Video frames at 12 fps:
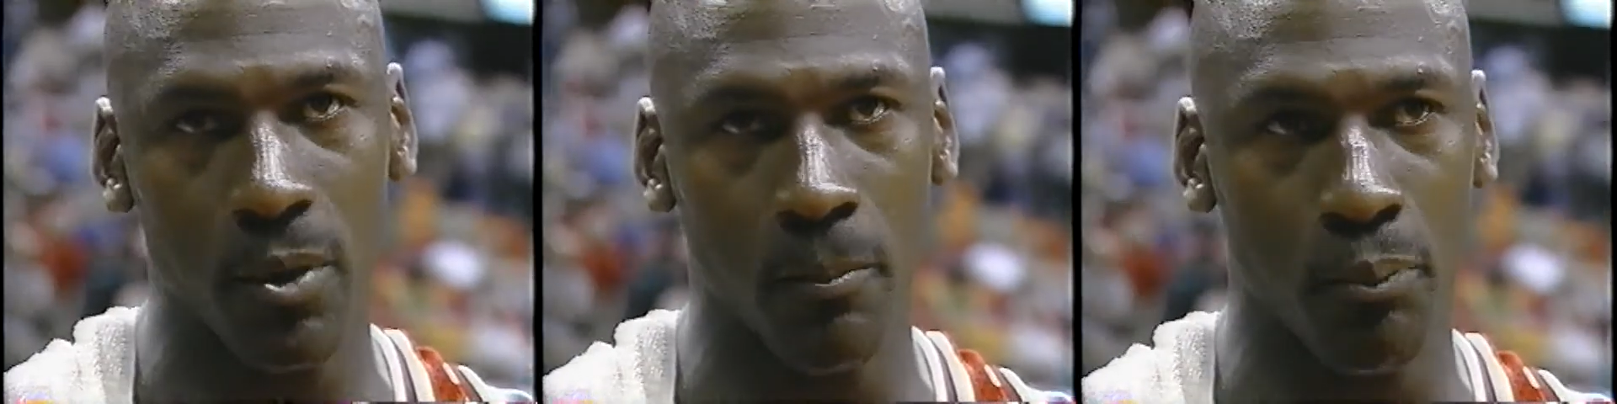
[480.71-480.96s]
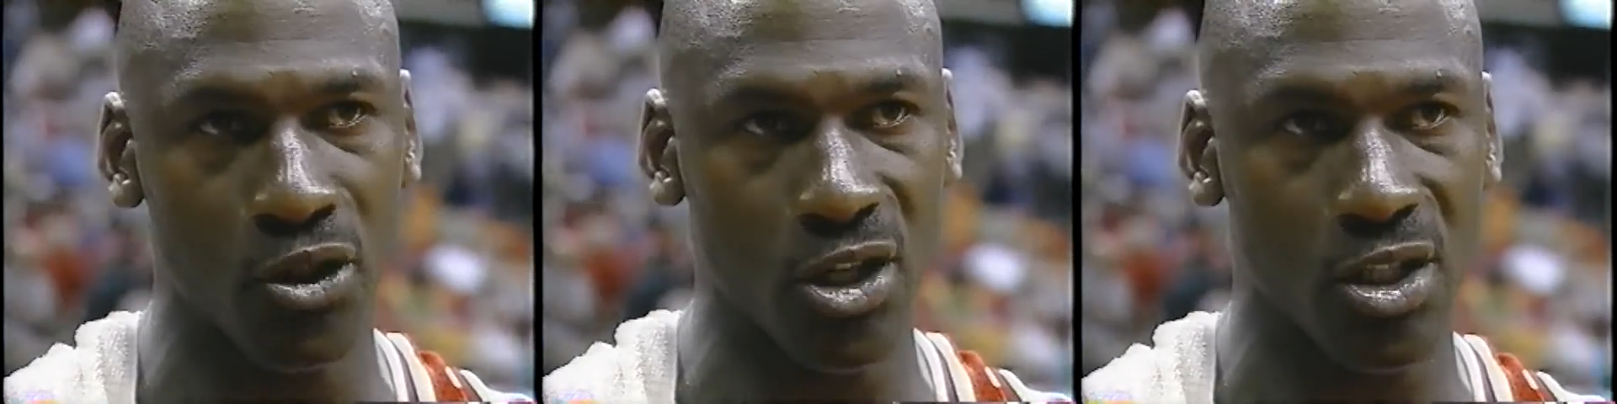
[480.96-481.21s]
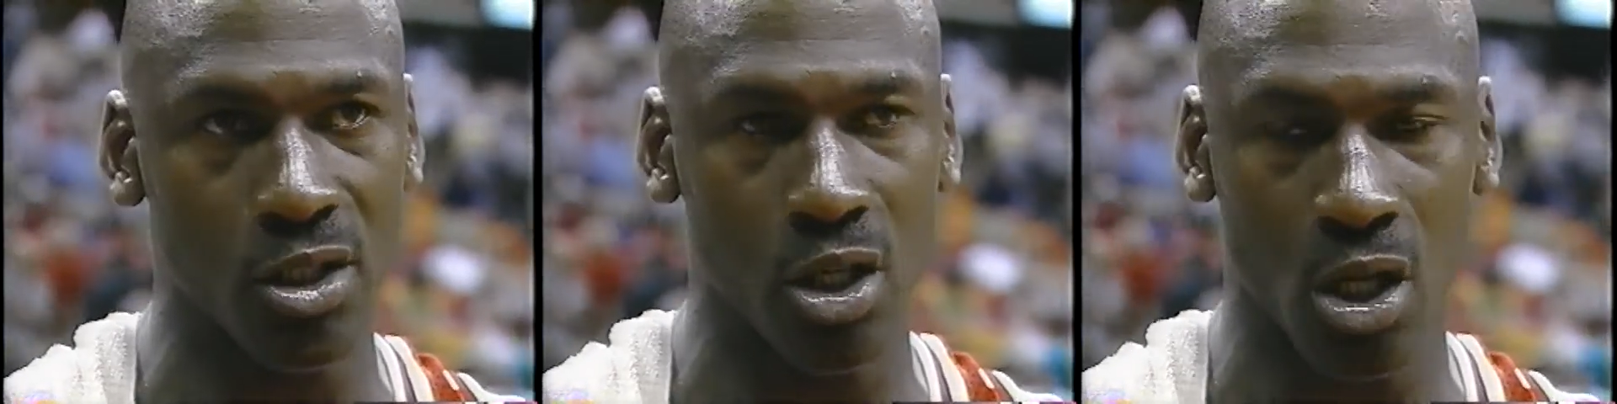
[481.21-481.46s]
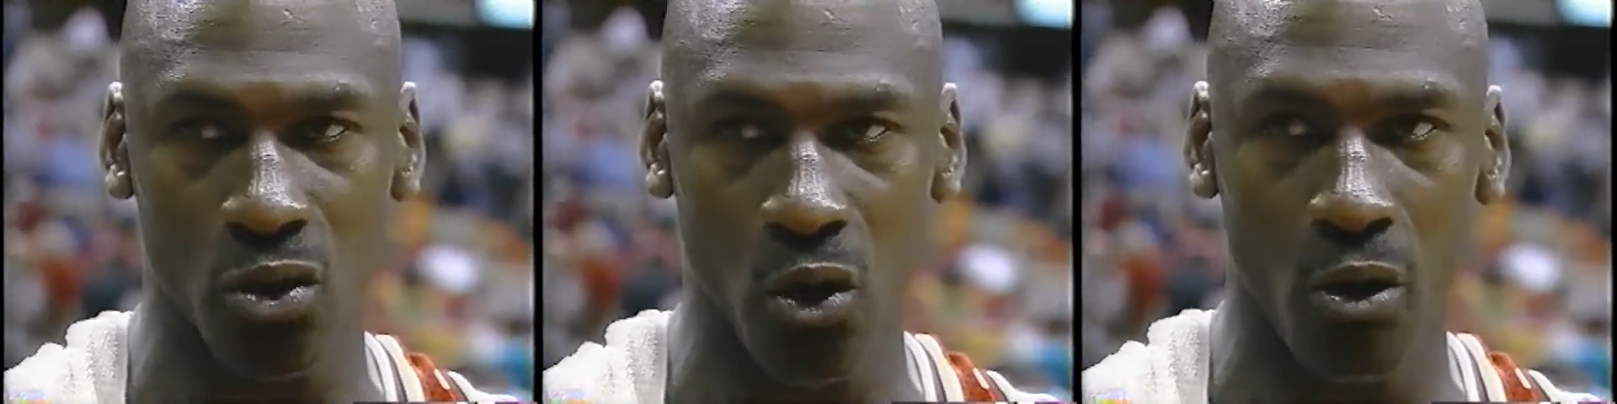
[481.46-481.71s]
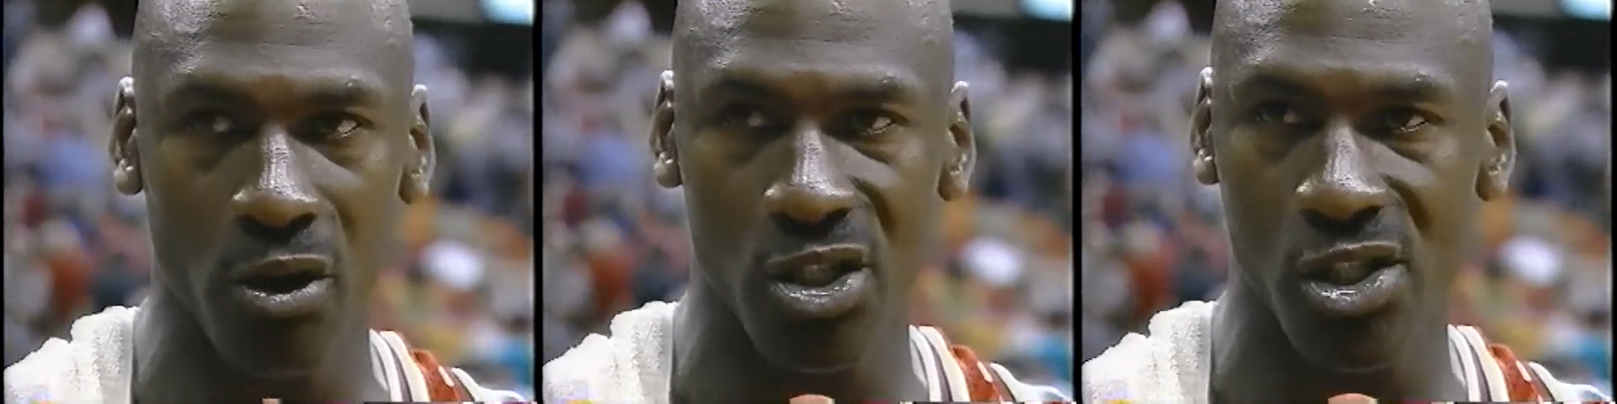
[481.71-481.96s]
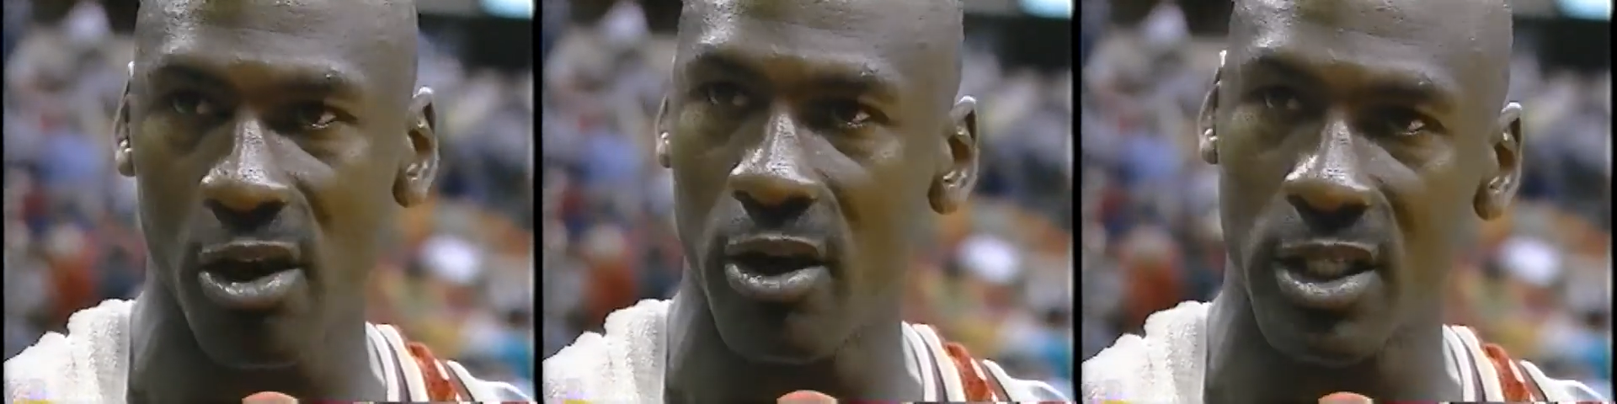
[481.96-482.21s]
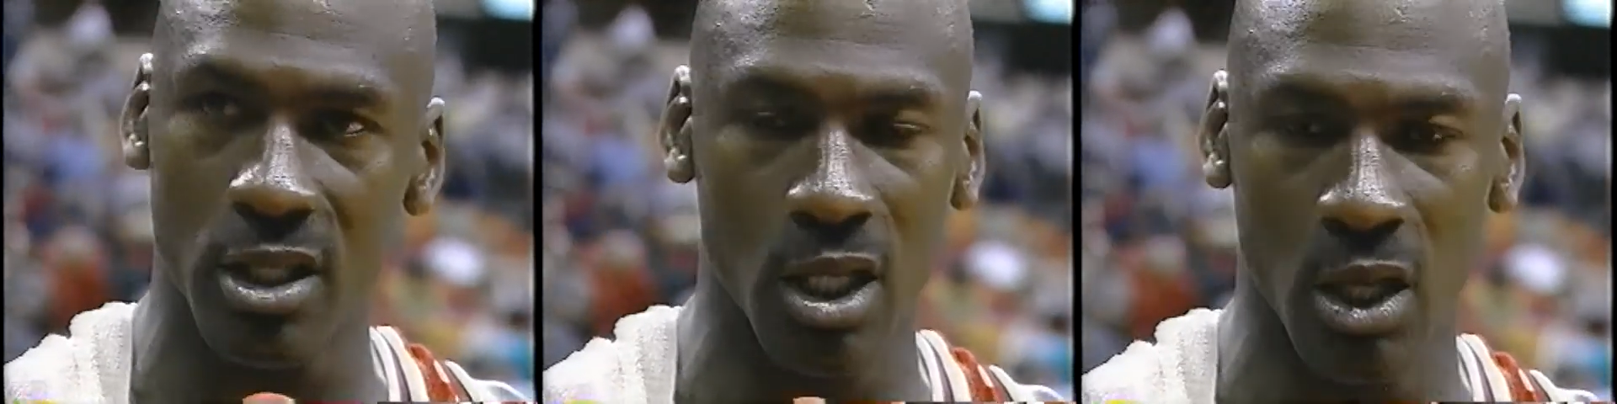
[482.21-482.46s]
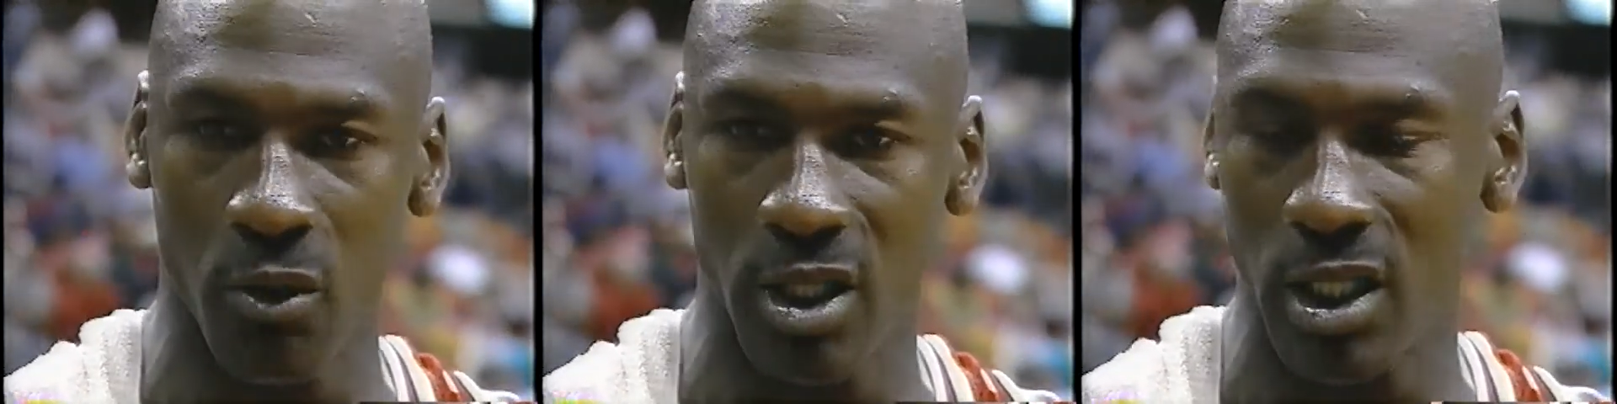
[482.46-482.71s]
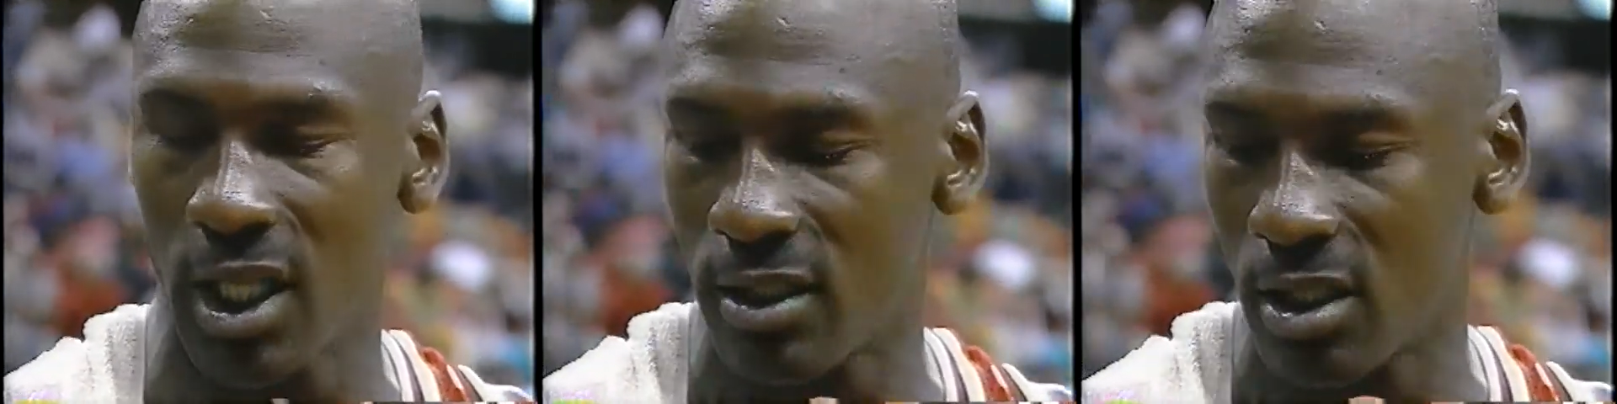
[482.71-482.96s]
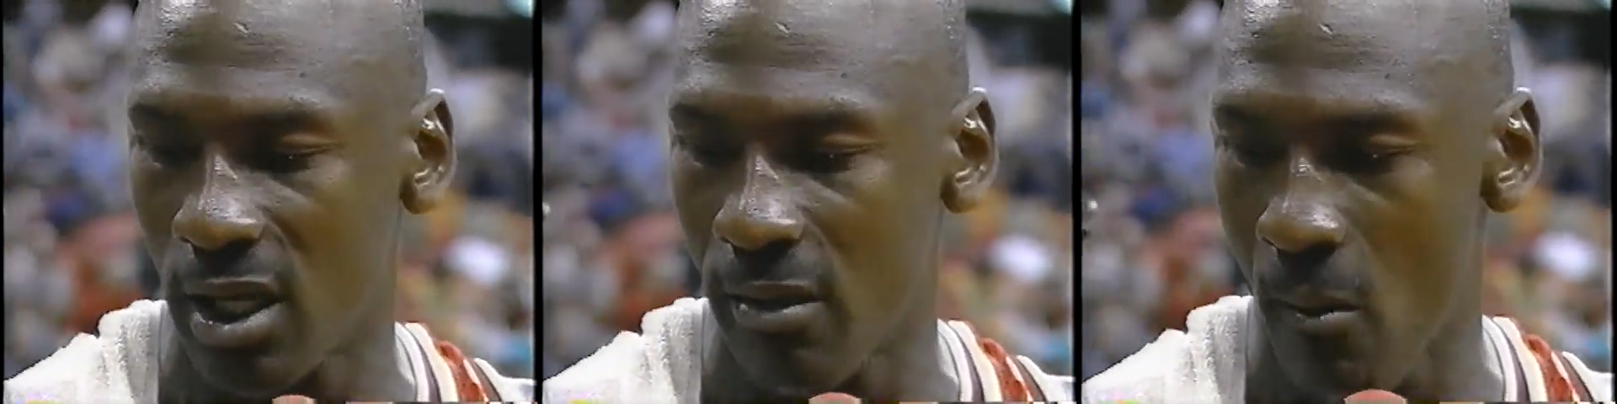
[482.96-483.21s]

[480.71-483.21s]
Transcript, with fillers: in position to control this series, and, and we did that today.